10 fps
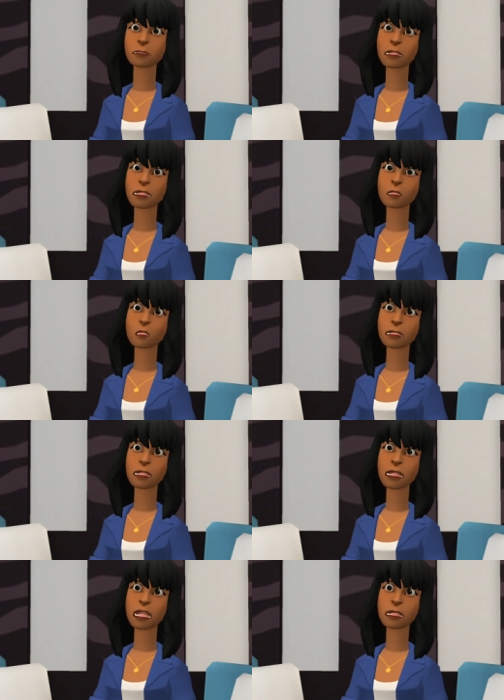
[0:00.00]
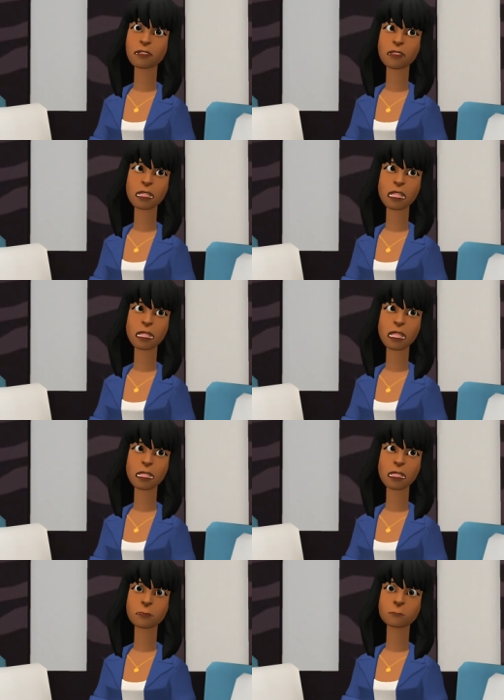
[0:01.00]
I showed I didn't have faith in
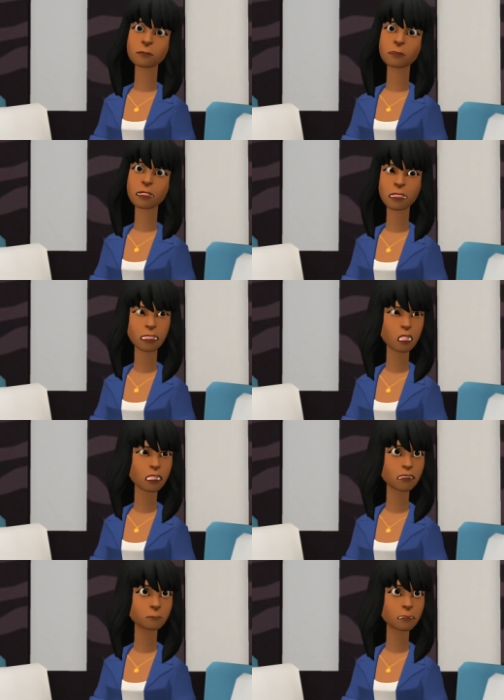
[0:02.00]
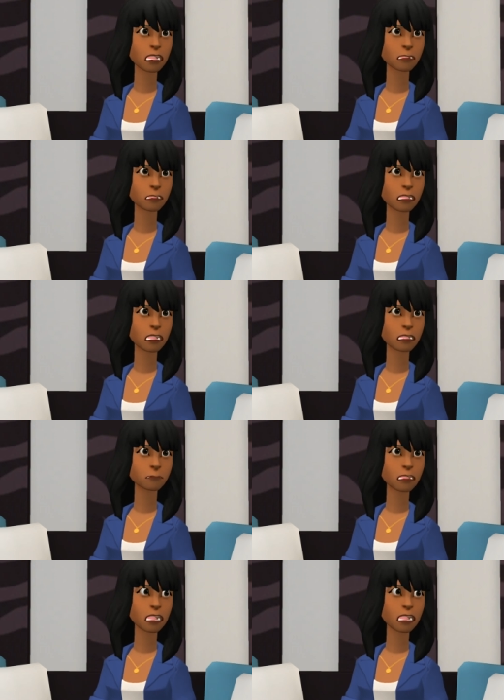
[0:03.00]
him, and I should have spent my time